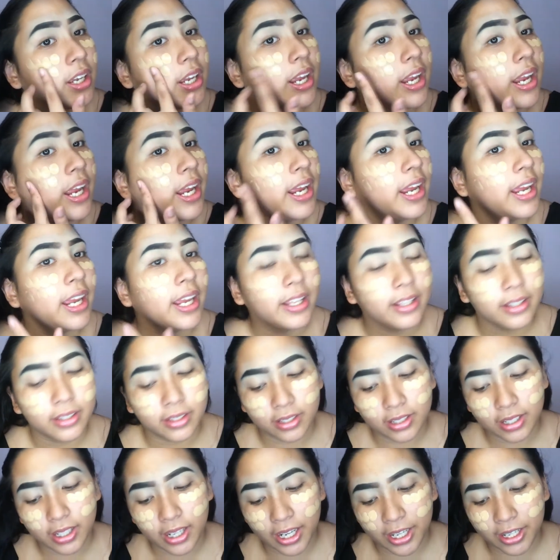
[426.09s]
and
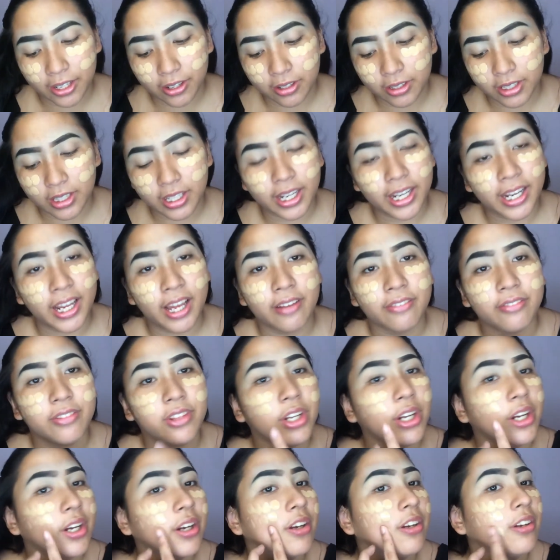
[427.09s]
ngayon they have
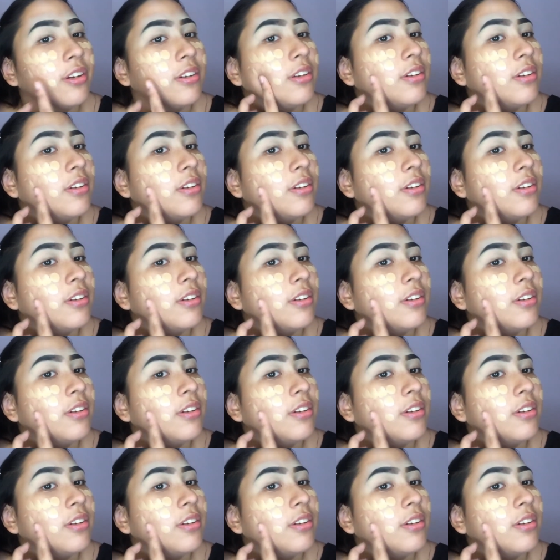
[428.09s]
their